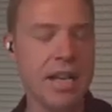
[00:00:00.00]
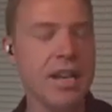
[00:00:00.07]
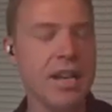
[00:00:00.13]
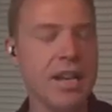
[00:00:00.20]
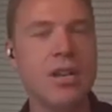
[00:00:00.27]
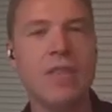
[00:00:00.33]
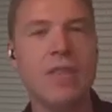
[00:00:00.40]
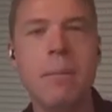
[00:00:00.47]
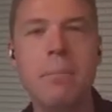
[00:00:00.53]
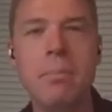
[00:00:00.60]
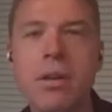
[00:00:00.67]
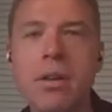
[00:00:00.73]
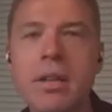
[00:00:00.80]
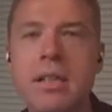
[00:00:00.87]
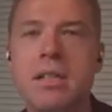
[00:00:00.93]
Do you have the
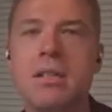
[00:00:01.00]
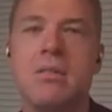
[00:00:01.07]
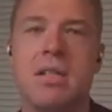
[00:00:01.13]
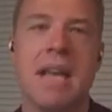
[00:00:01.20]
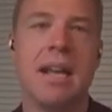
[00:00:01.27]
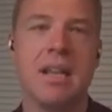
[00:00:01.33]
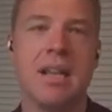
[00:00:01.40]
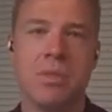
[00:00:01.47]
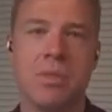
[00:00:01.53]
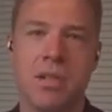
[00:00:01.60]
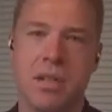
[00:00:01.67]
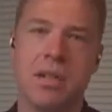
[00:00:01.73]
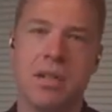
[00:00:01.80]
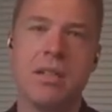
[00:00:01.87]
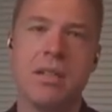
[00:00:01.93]
ability to do 10x
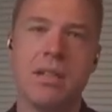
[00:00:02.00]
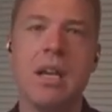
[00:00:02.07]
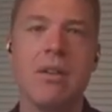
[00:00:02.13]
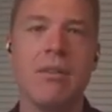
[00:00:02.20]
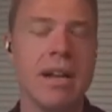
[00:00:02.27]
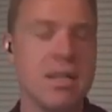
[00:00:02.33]
returns, right?